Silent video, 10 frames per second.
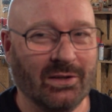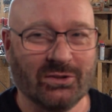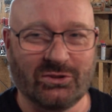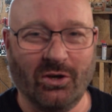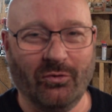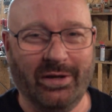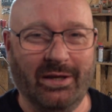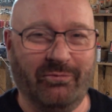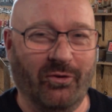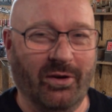
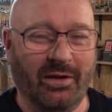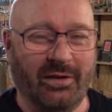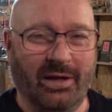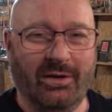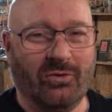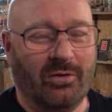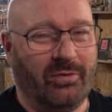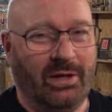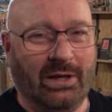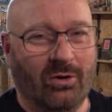Sorry for another indoor
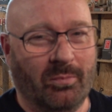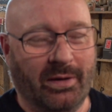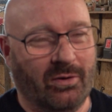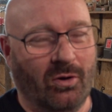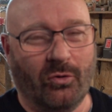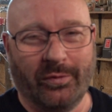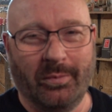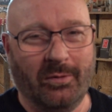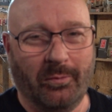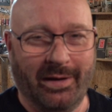video, but
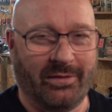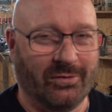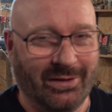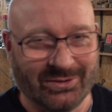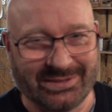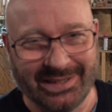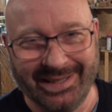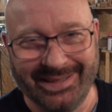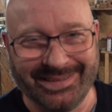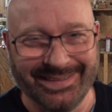horrible weather
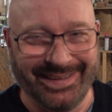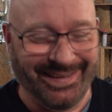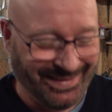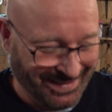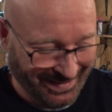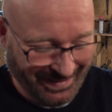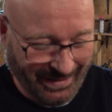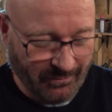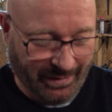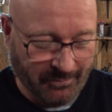outside.
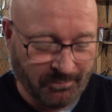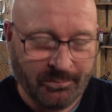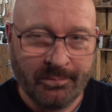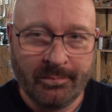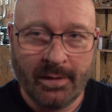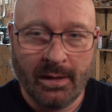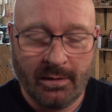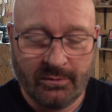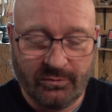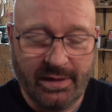Anyway,
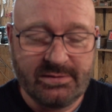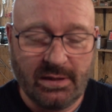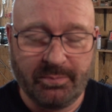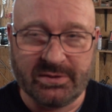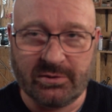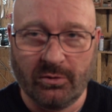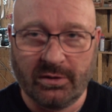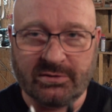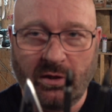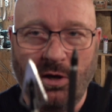today's episode
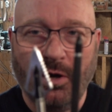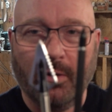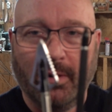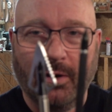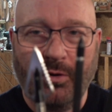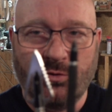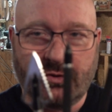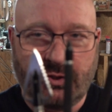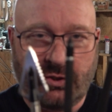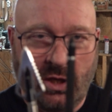is all
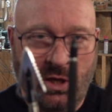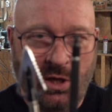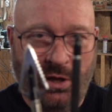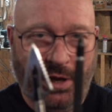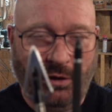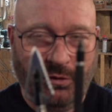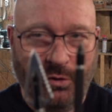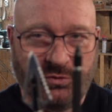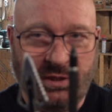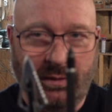about
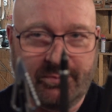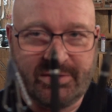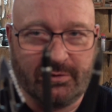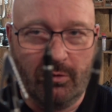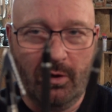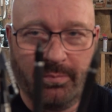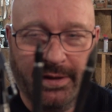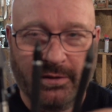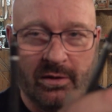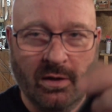arrow tips, or
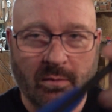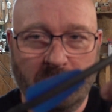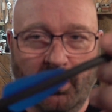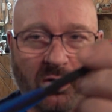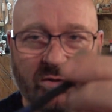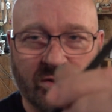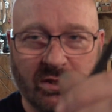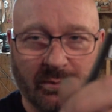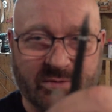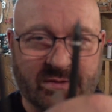better, bolt
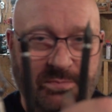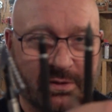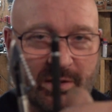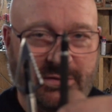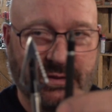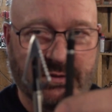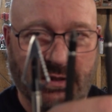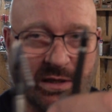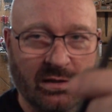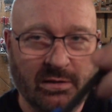tips, because these
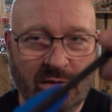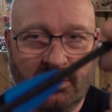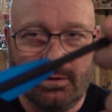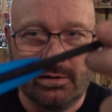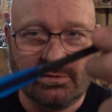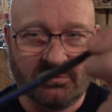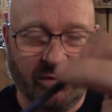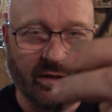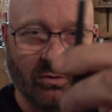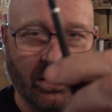are just
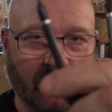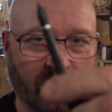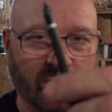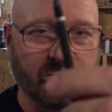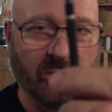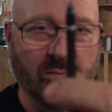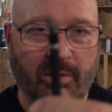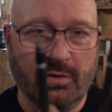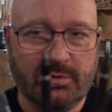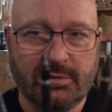regular crossbow
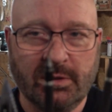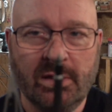bolts.